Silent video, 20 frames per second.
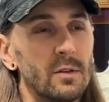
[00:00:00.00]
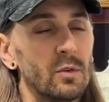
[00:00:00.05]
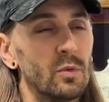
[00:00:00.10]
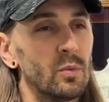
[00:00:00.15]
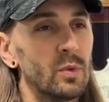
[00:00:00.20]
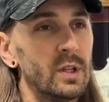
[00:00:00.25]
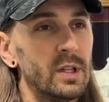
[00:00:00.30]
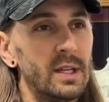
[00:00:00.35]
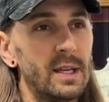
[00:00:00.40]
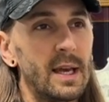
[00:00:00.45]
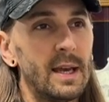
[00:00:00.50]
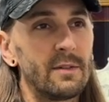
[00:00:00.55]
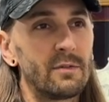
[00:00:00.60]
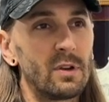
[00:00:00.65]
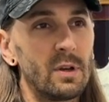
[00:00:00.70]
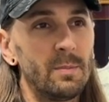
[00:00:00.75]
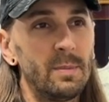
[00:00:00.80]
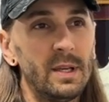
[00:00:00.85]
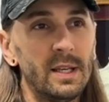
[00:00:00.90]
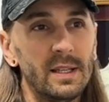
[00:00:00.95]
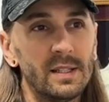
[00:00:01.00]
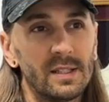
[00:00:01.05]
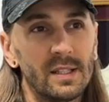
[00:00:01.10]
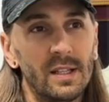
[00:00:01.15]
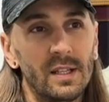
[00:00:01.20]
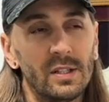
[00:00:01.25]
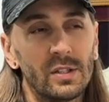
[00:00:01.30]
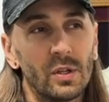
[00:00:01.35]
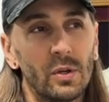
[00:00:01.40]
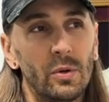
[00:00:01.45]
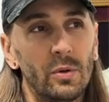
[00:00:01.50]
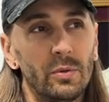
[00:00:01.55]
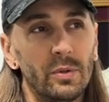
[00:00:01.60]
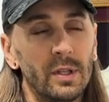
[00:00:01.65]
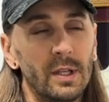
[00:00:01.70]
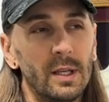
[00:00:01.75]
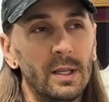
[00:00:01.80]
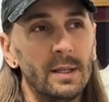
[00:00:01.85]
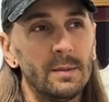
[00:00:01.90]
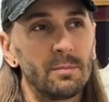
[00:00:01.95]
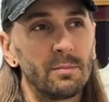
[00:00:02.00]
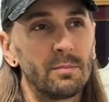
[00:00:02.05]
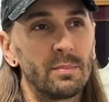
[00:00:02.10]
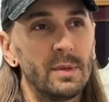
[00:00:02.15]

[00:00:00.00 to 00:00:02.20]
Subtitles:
really every piece is only